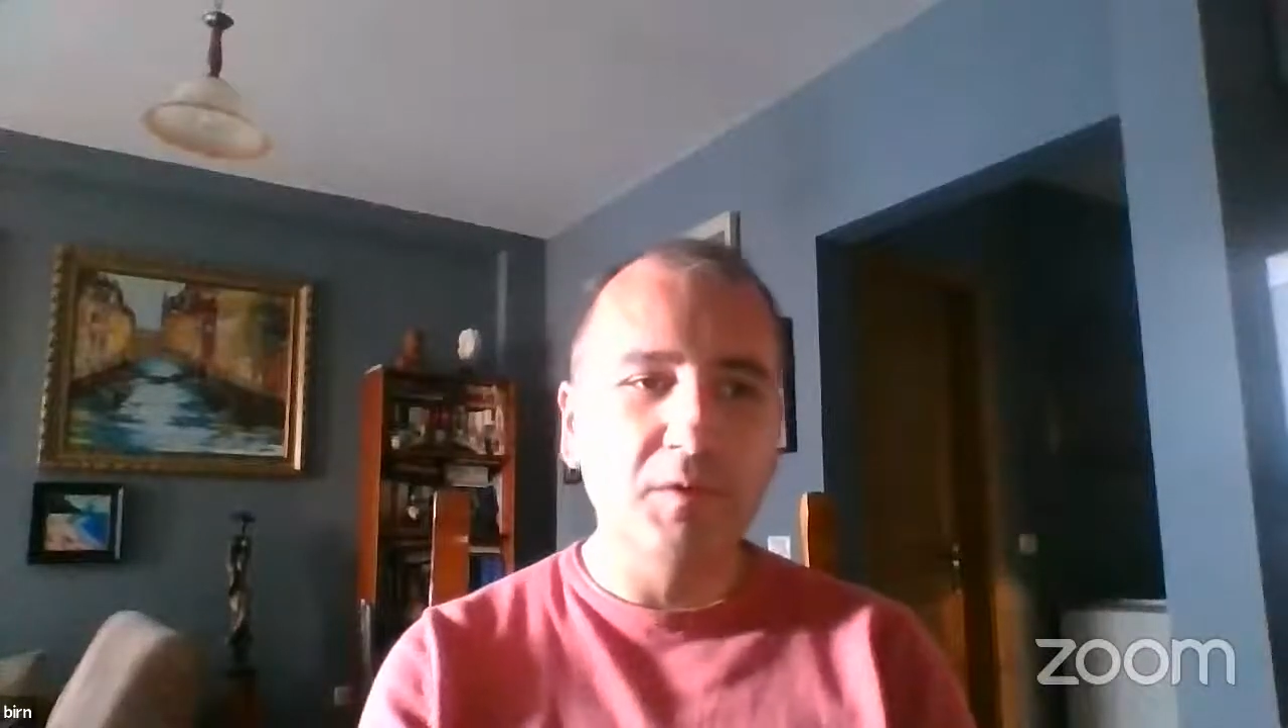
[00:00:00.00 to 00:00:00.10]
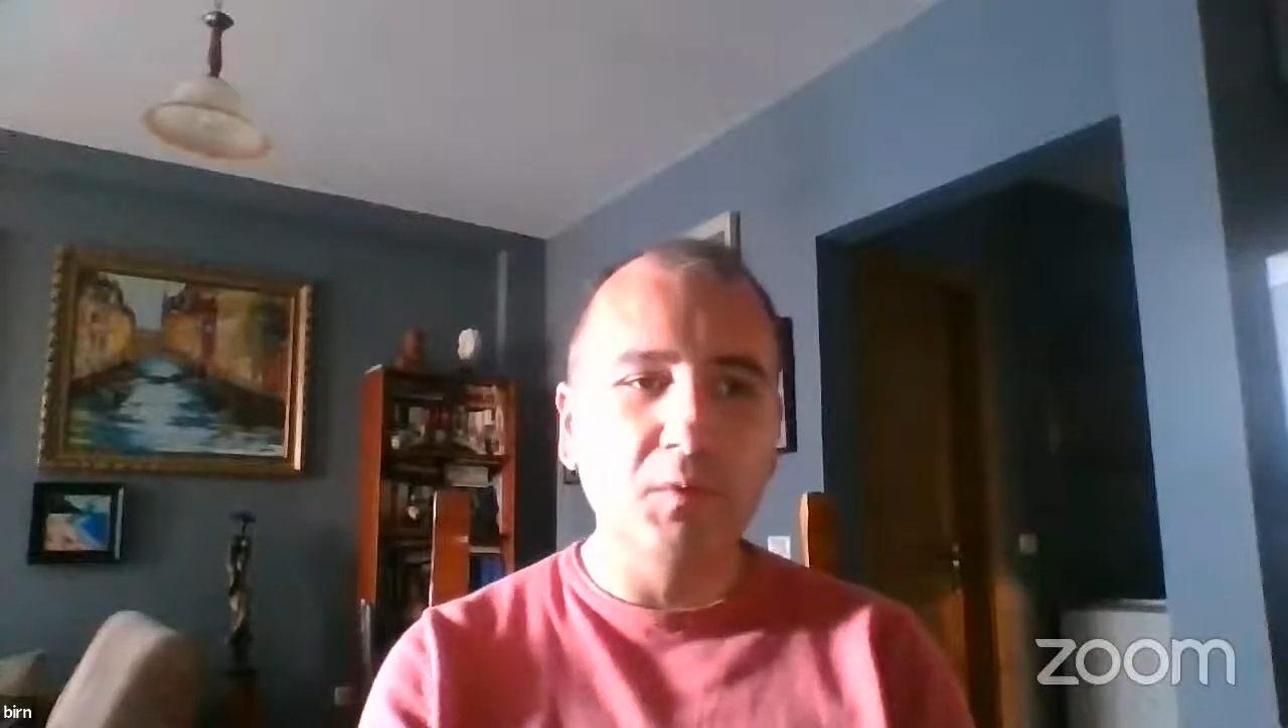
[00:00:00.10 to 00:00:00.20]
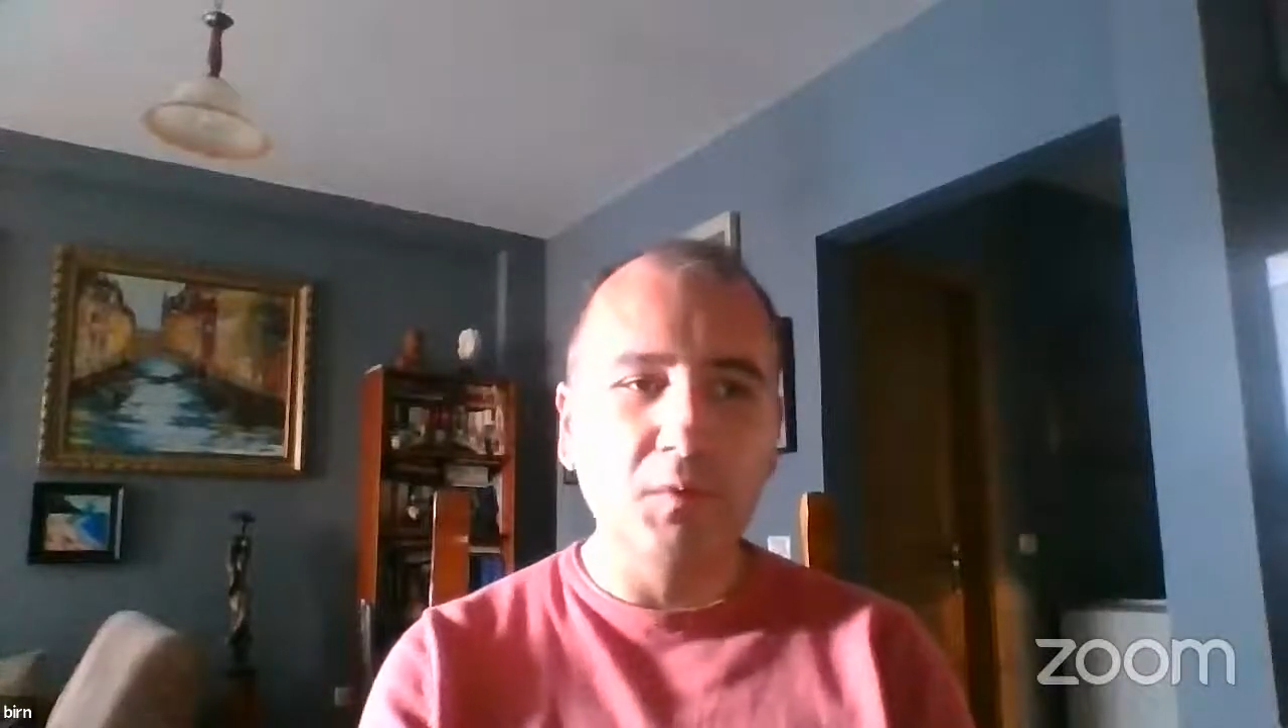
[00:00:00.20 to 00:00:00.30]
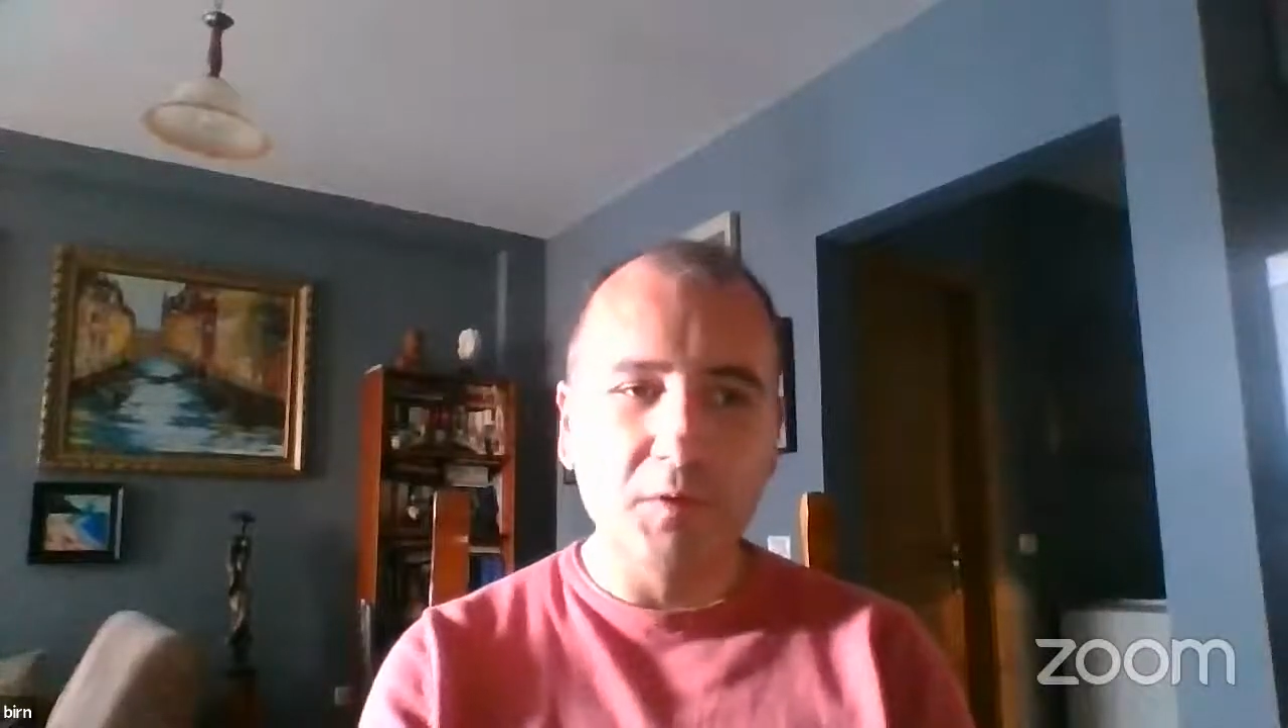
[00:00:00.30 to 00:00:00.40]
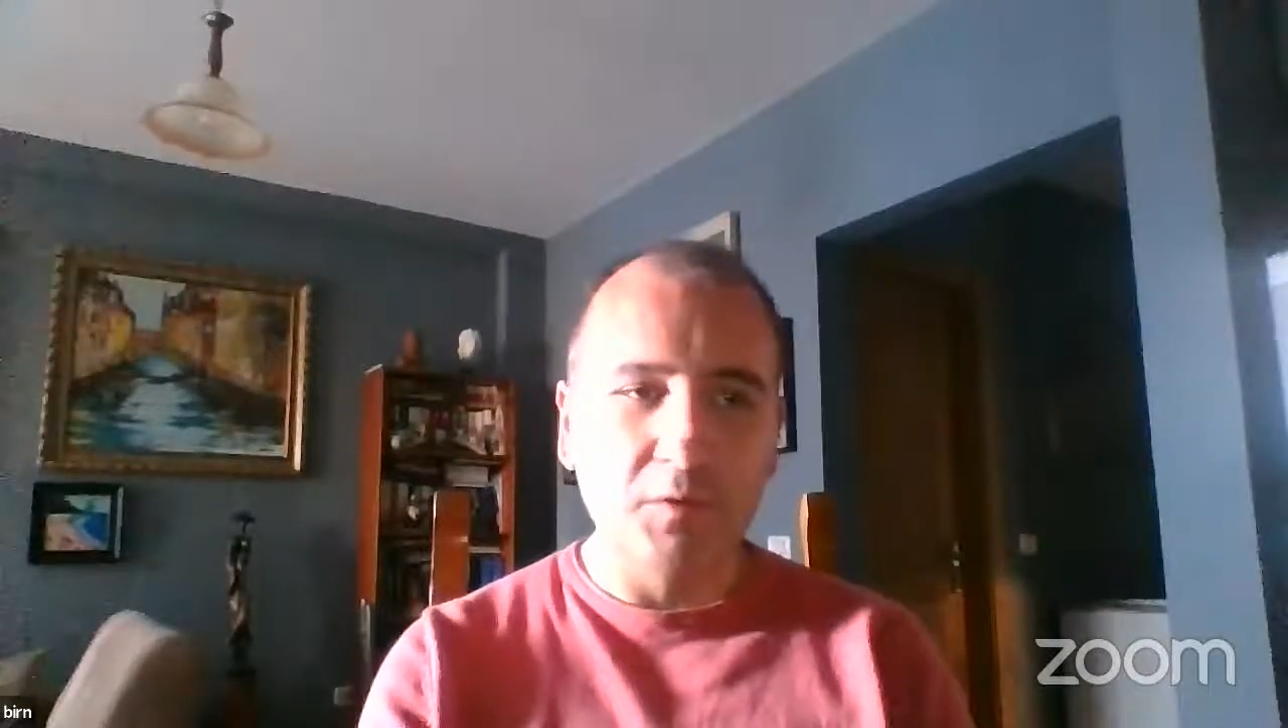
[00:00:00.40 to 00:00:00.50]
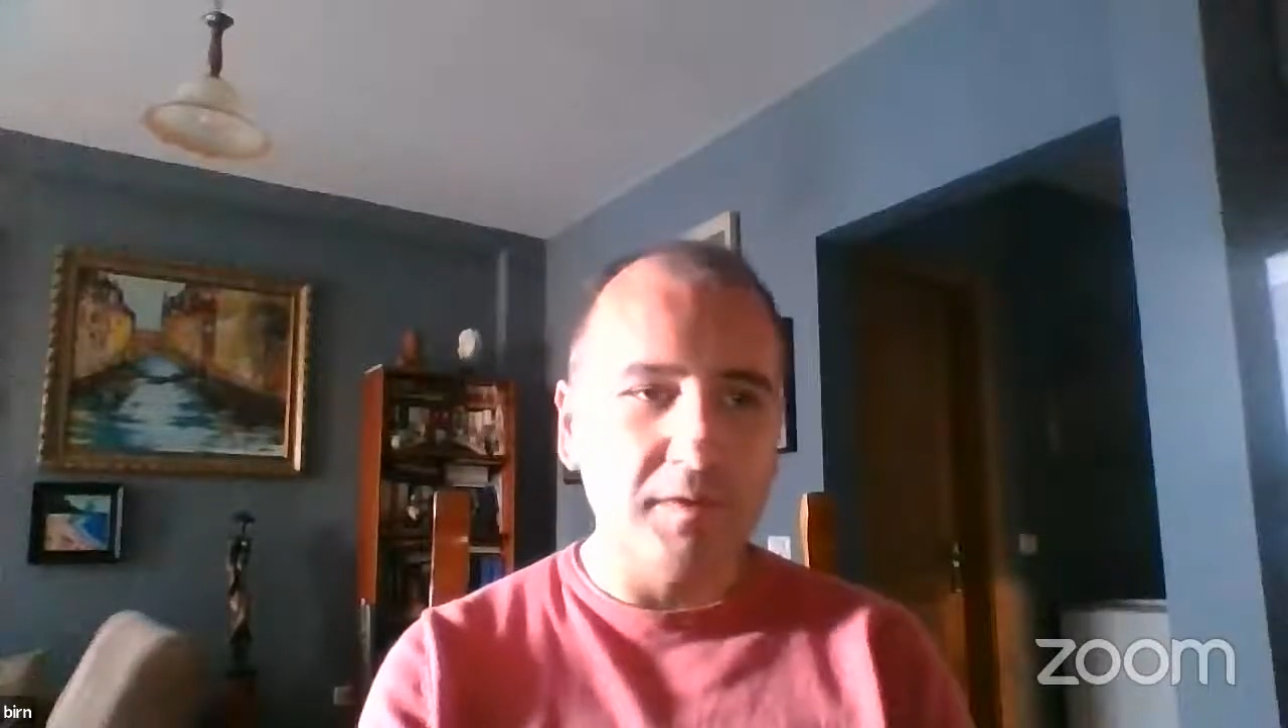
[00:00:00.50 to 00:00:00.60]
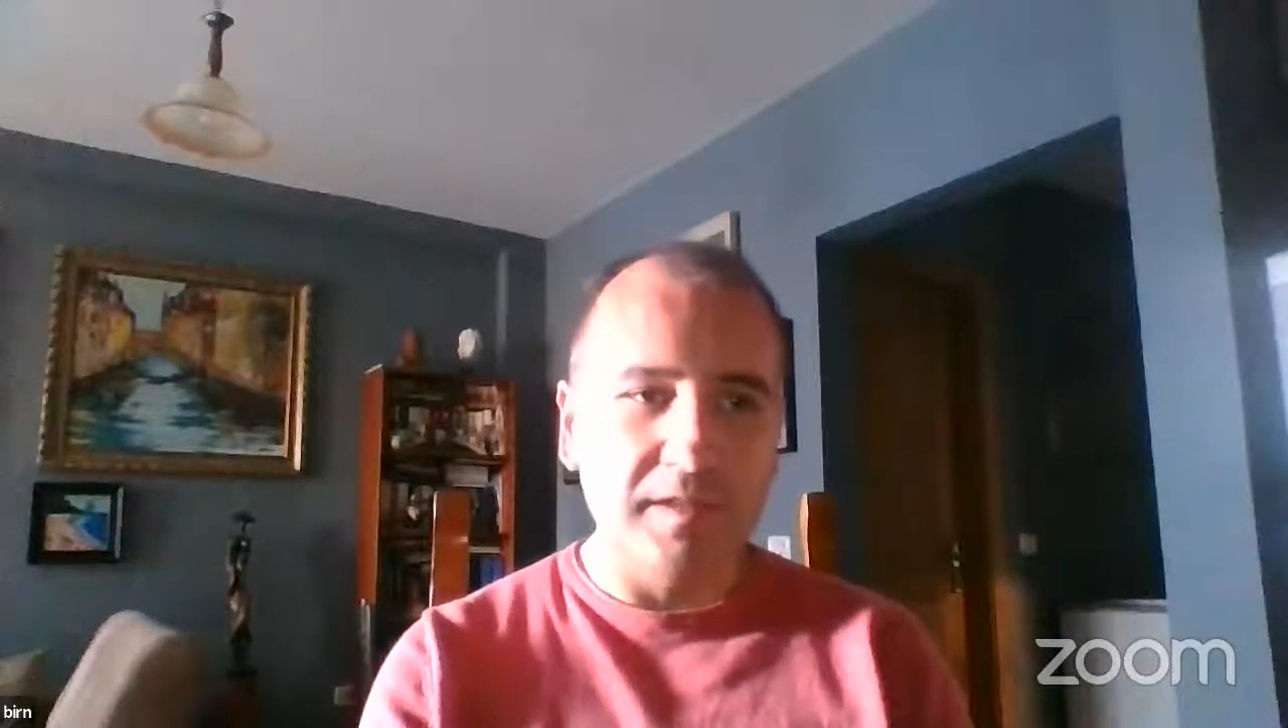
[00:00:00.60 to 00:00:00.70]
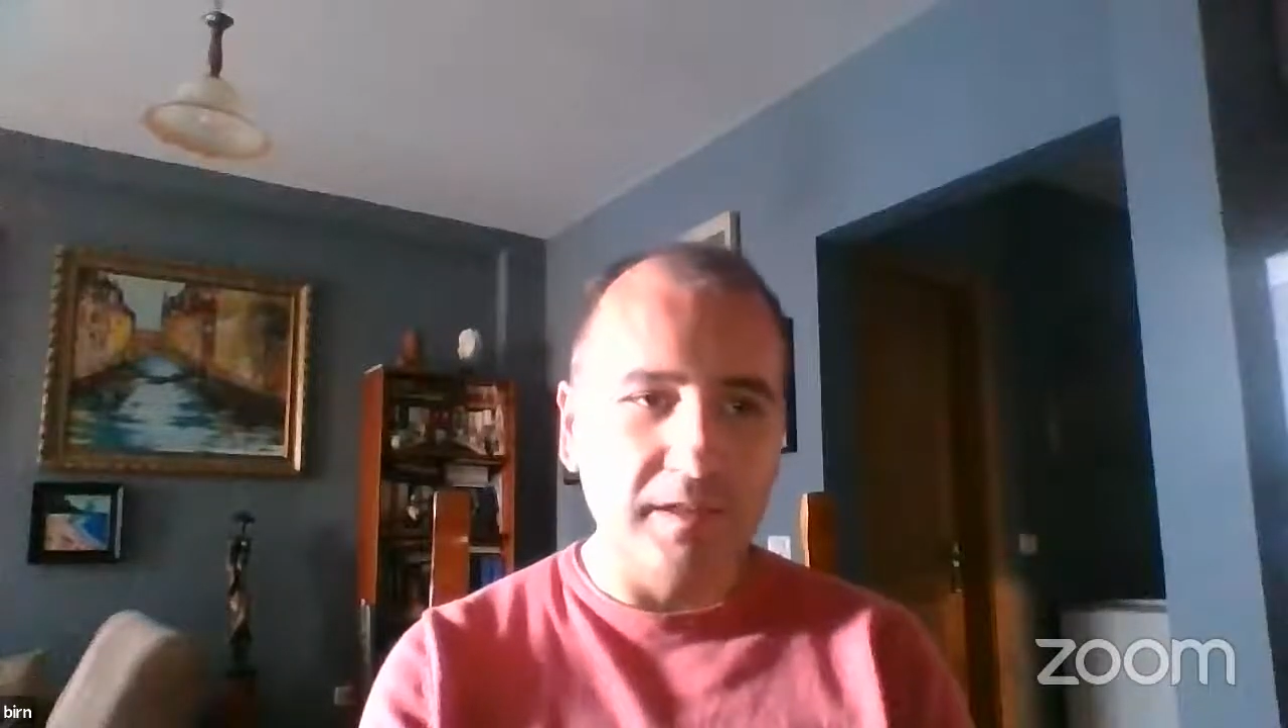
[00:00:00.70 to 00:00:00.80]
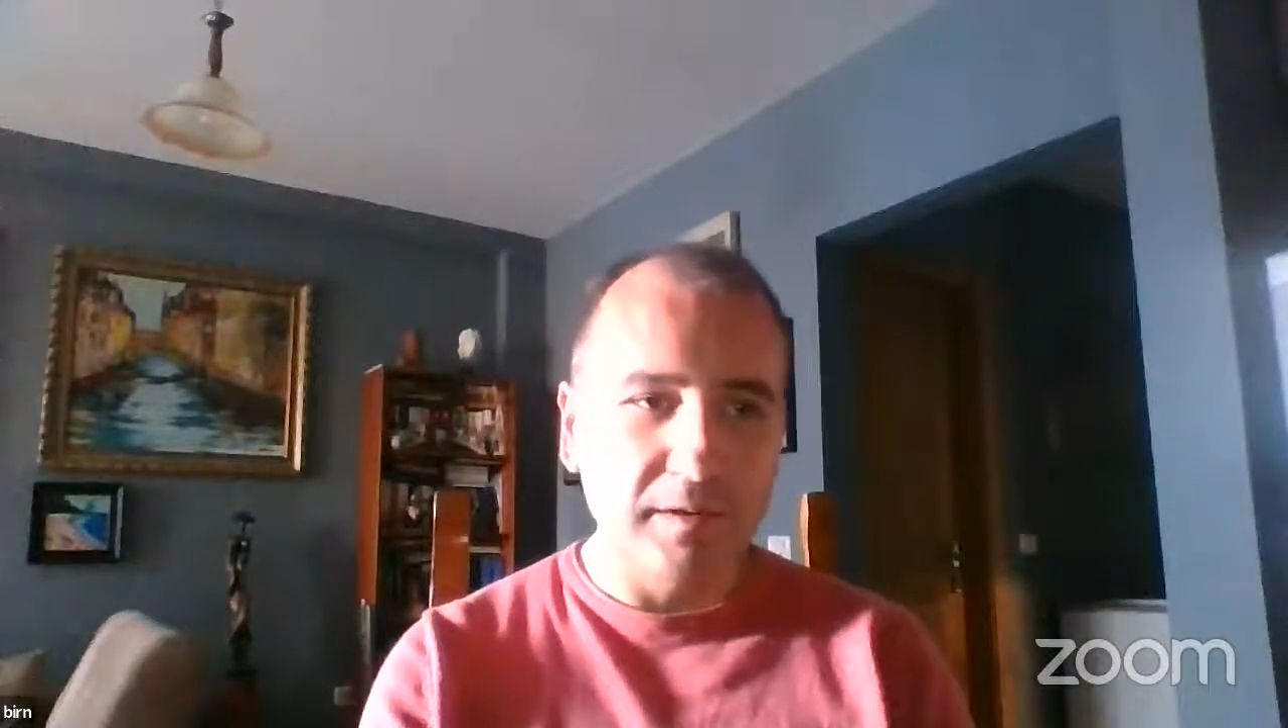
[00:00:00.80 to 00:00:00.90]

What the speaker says: to what you see in